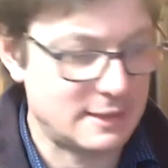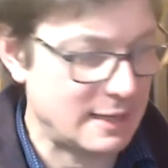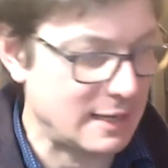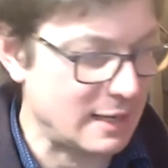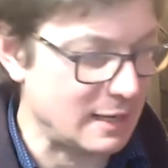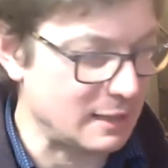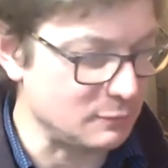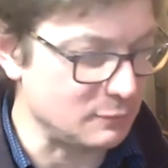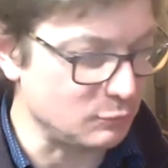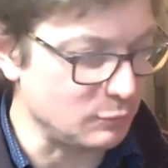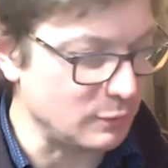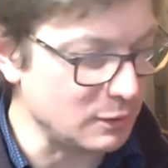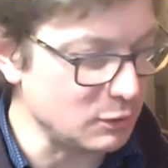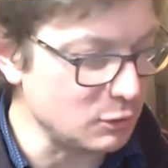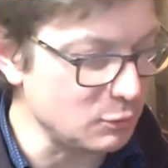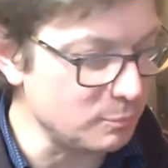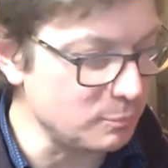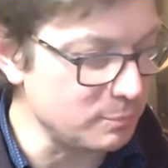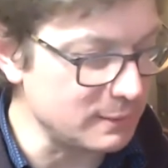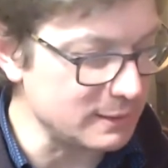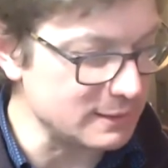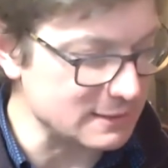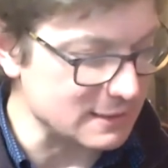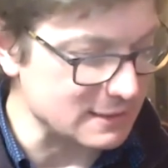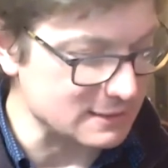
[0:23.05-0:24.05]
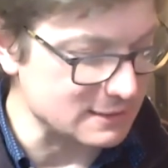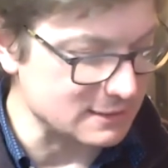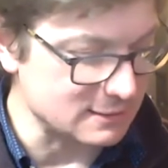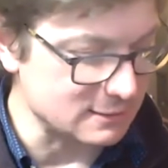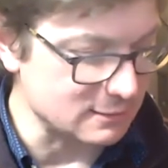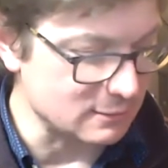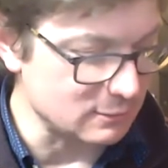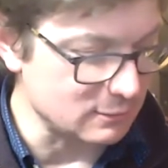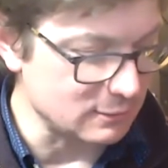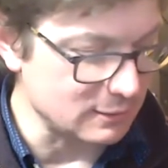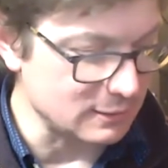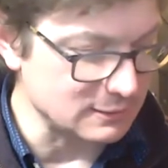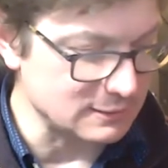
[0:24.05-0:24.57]
And when you play that
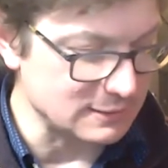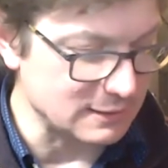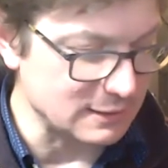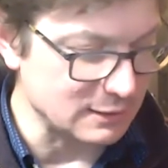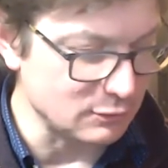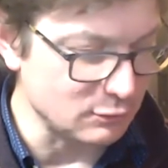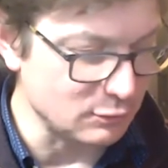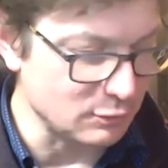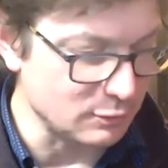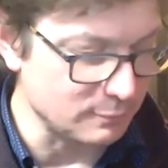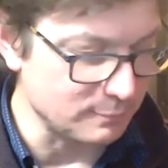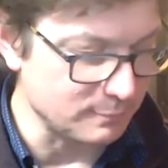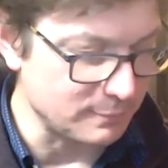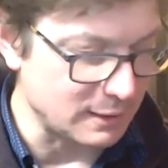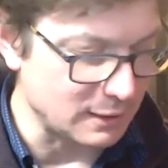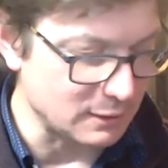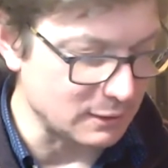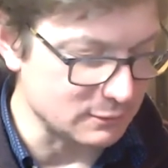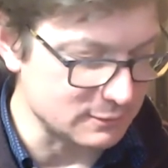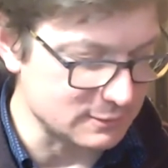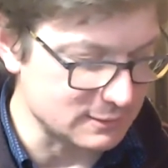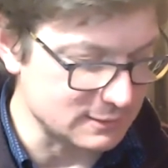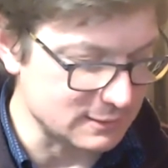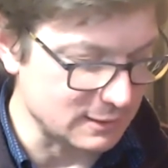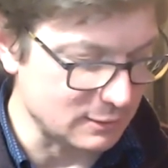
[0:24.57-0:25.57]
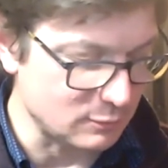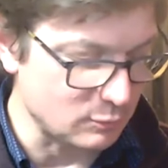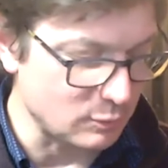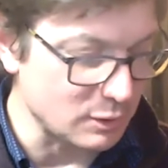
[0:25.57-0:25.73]
song, and then you go back to C.